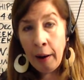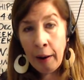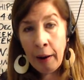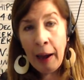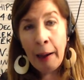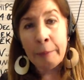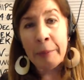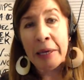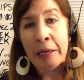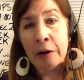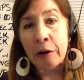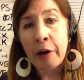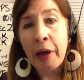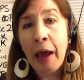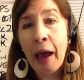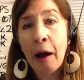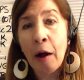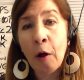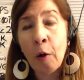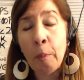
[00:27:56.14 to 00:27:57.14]
I'm here to
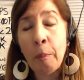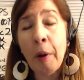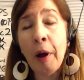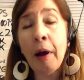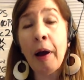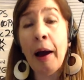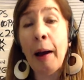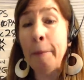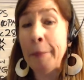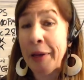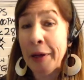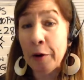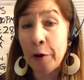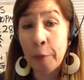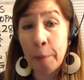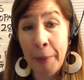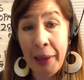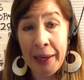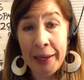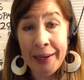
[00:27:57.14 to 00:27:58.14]
help. I'm here to
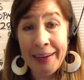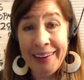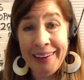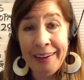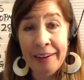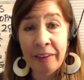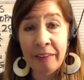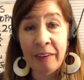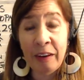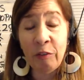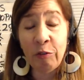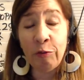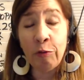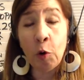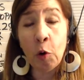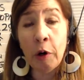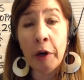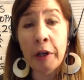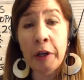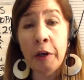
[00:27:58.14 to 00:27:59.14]
make it easy
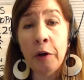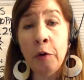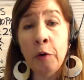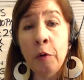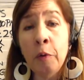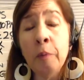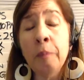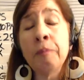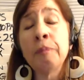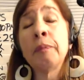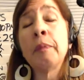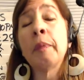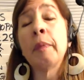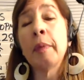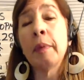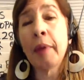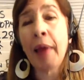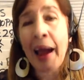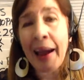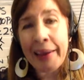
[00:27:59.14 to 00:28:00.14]
for you.
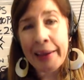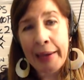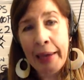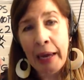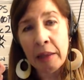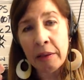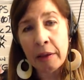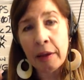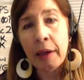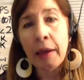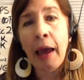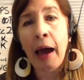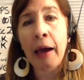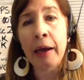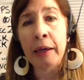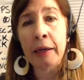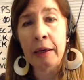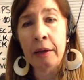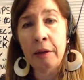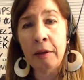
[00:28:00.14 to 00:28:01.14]
I get the
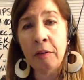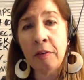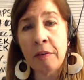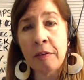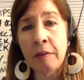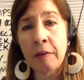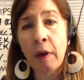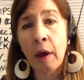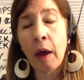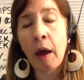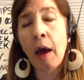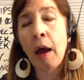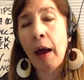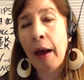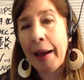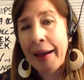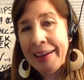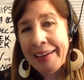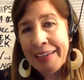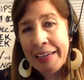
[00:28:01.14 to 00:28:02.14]
guidance.
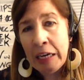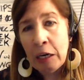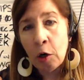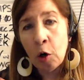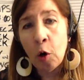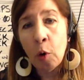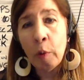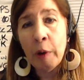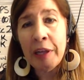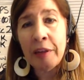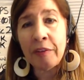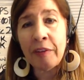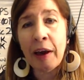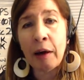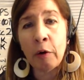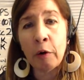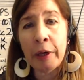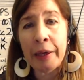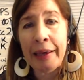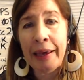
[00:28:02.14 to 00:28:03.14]
I narrow it
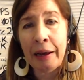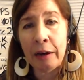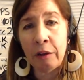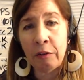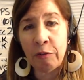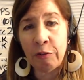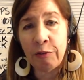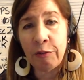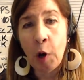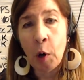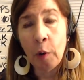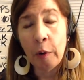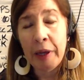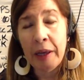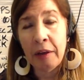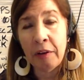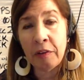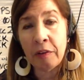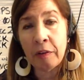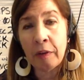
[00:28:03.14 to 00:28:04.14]
down and get it
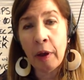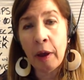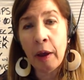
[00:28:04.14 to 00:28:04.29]
focused.